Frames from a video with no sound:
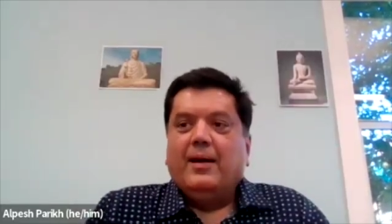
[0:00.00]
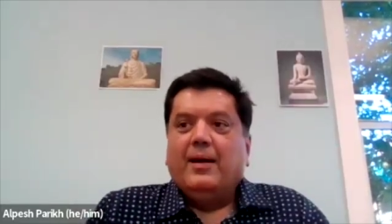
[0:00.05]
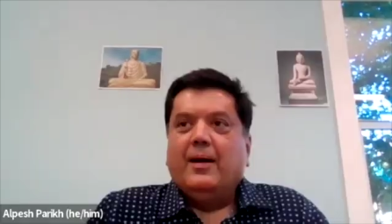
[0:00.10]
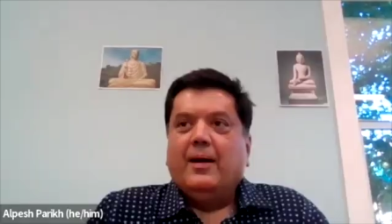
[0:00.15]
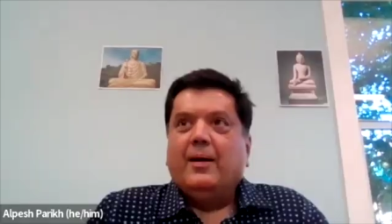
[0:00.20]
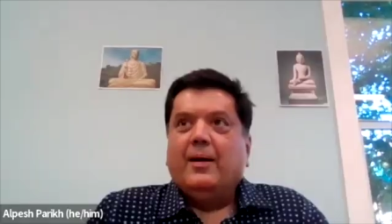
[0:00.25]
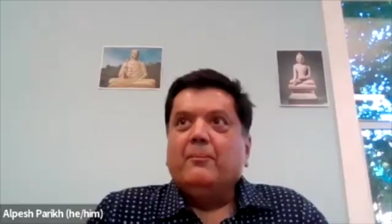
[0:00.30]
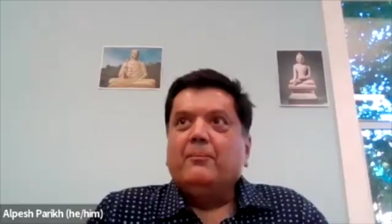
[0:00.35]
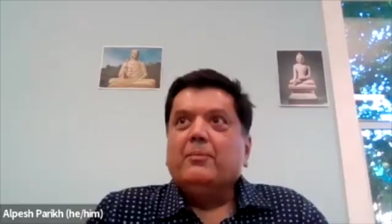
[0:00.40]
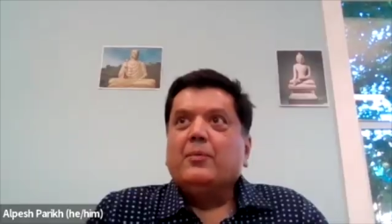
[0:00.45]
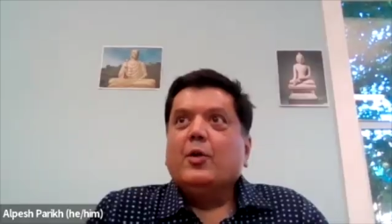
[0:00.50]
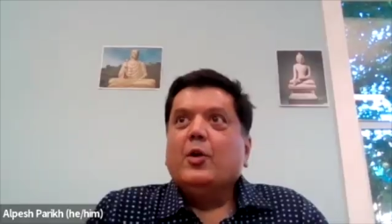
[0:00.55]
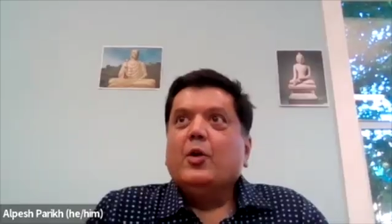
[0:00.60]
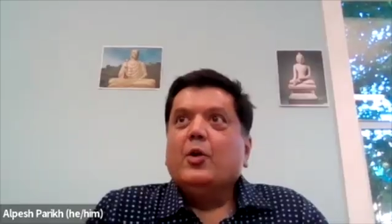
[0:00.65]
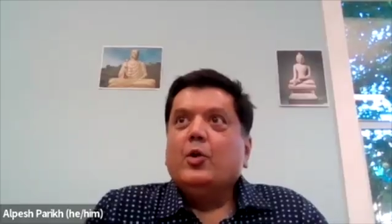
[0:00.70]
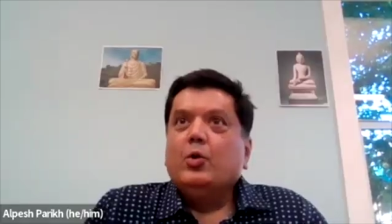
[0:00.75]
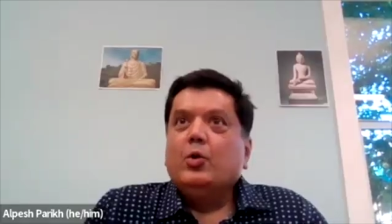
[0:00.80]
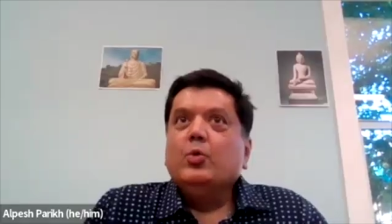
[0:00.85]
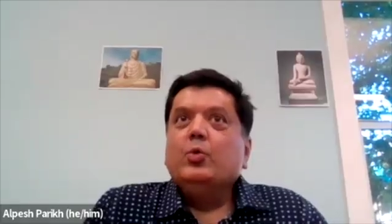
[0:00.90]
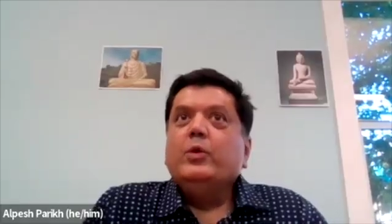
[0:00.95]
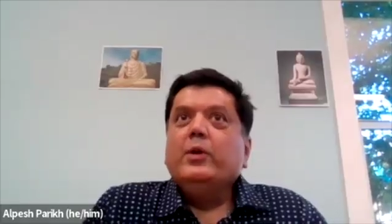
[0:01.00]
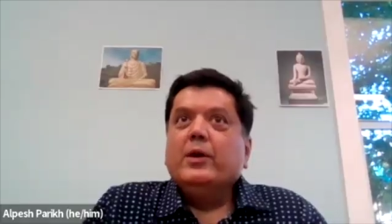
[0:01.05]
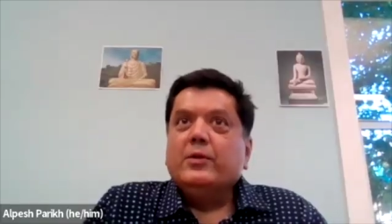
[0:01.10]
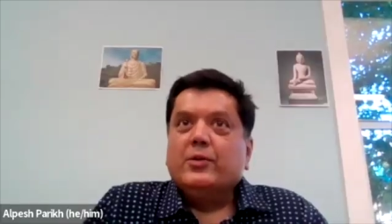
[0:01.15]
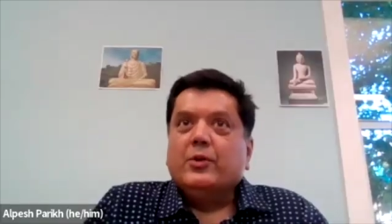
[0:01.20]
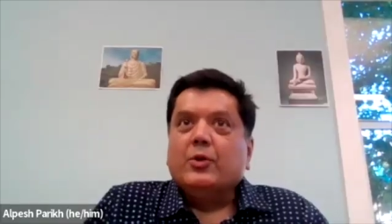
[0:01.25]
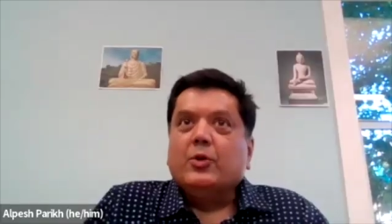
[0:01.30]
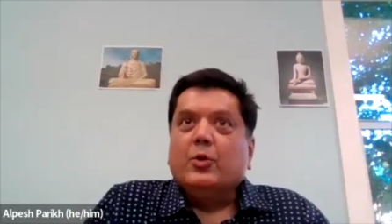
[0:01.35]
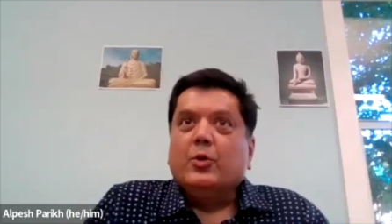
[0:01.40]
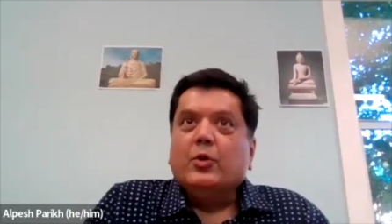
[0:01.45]
Um, 2
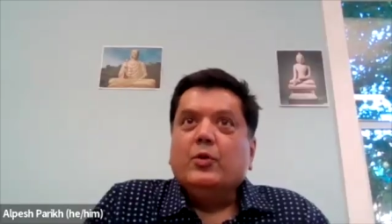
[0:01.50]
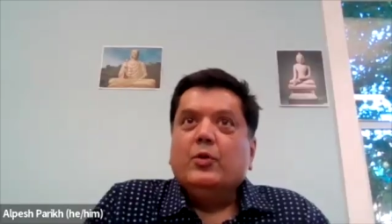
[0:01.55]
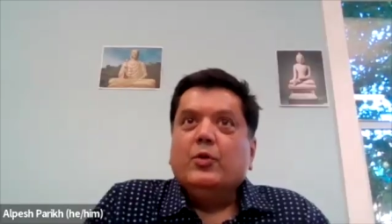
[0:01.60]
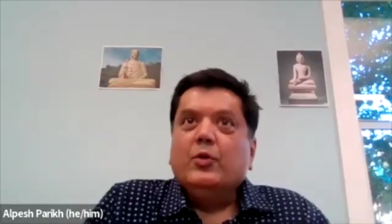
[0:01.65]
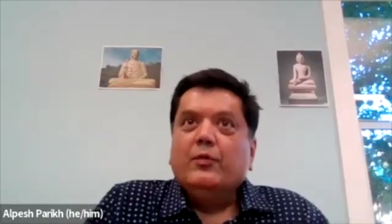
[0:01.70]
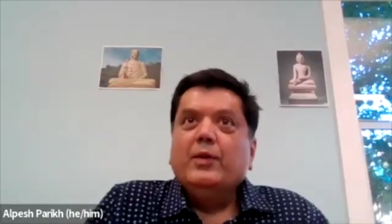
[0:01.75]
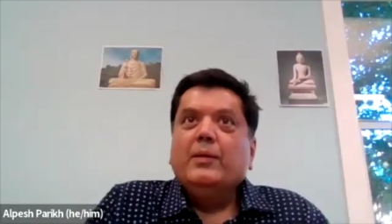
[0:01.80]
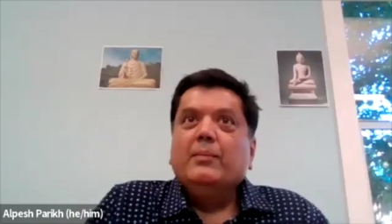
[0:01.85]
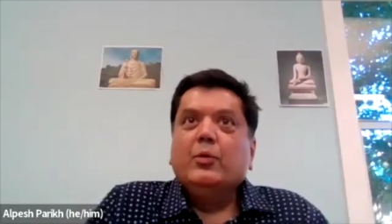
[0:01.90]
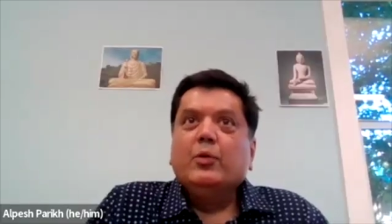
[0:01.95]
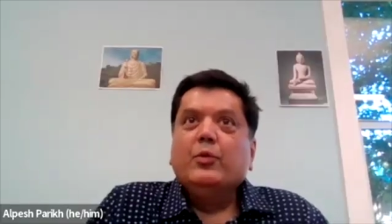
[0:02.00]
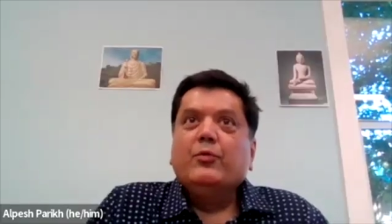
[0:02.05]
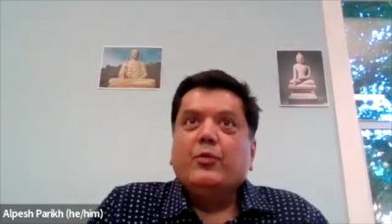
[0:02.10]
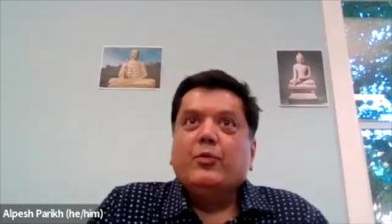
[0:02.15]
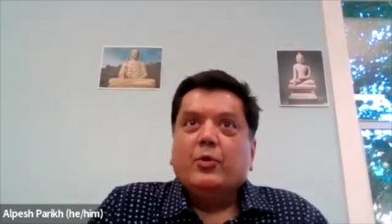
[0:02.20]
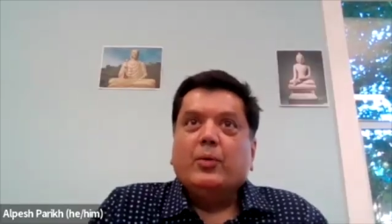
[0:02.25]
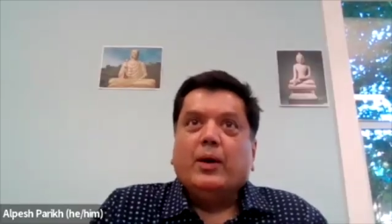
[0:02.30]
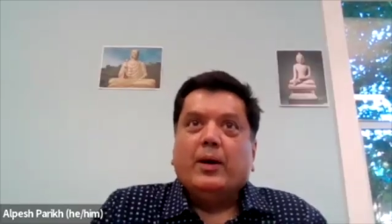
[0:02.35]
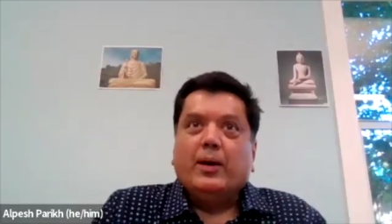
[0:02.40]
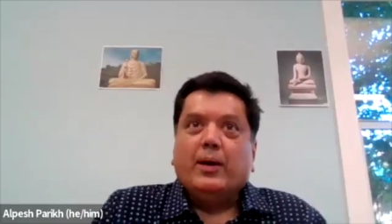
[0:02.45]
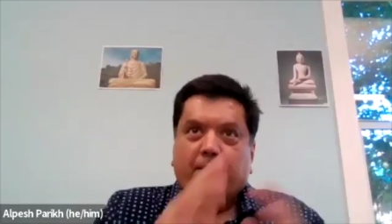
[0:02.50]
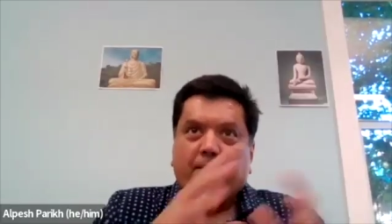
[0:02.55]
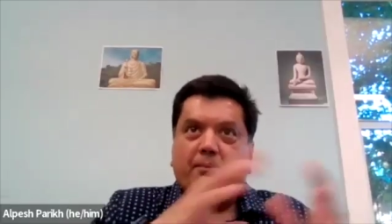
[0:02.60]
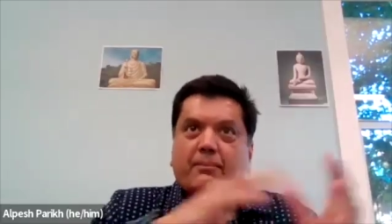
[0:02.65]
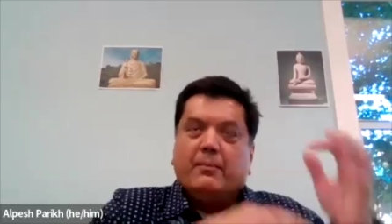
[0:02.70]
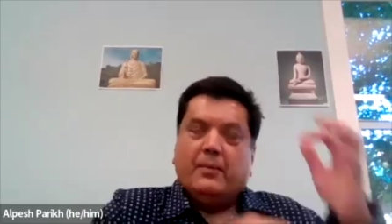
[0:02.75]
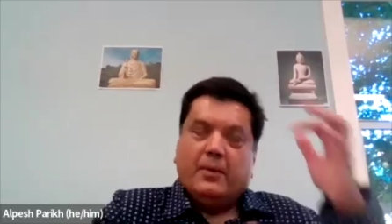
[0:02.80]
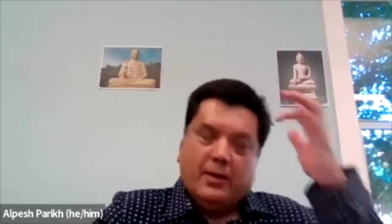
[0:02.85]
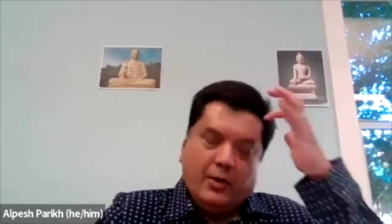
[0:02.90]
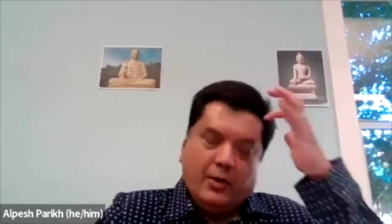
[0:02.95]
years ago, we moved to
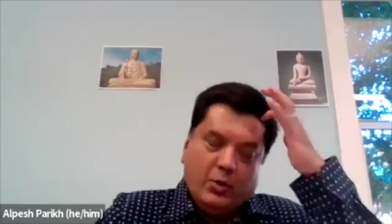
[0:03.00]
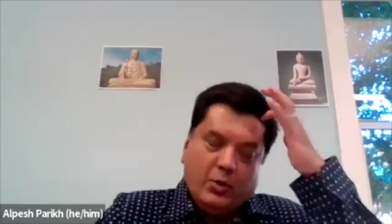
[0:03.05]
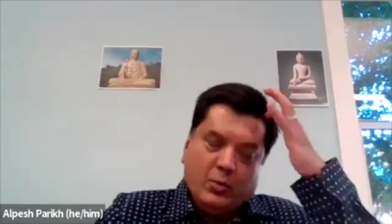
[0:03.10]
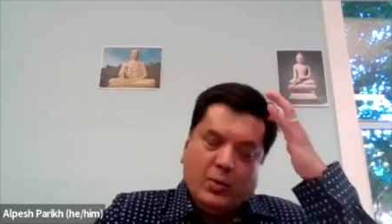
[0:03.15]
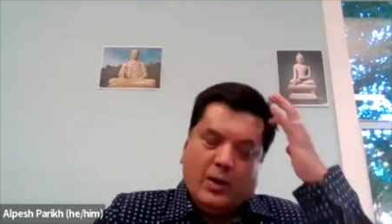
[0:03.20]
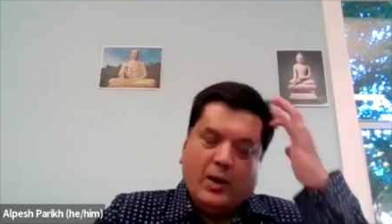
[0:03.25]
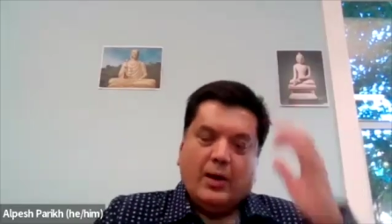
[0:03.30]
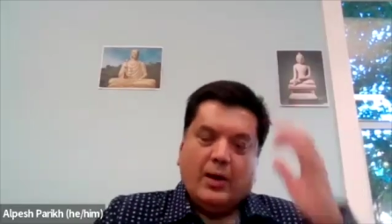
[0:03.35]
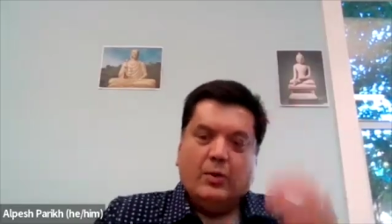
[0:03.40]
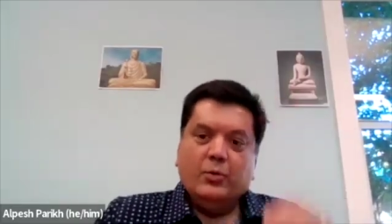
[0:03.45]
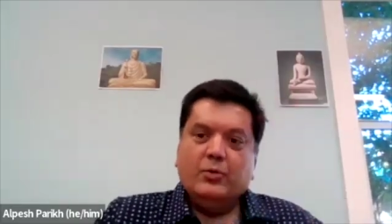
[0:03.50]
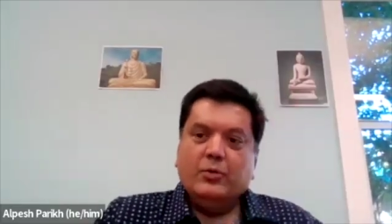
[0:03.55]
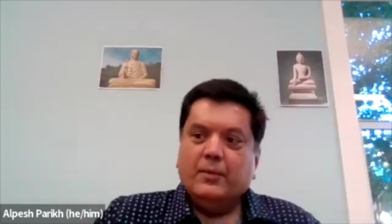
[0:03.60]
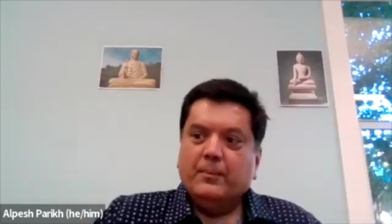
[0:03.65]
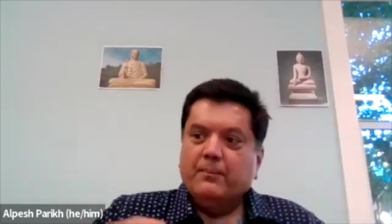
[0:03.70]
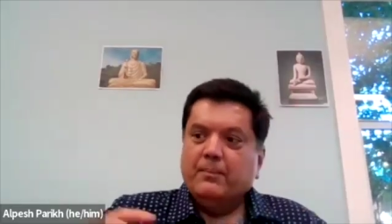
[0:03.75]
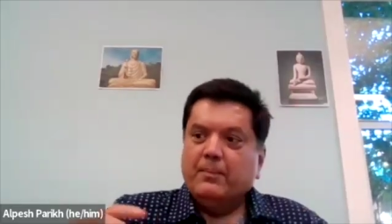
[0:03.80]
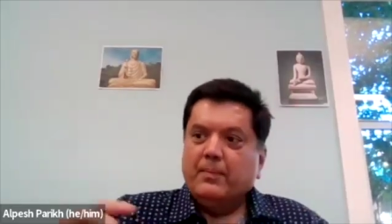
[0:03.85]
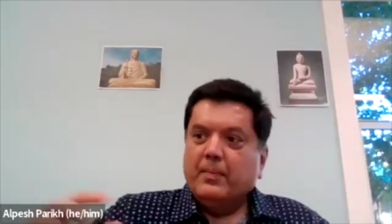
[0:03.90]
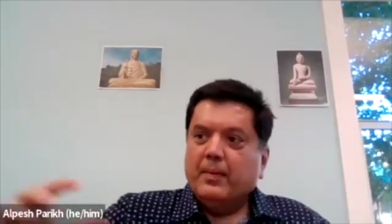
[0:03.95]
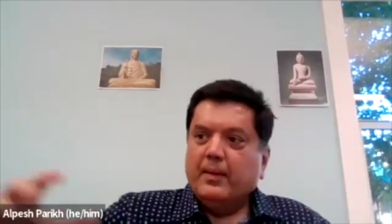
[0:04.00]
our a new house,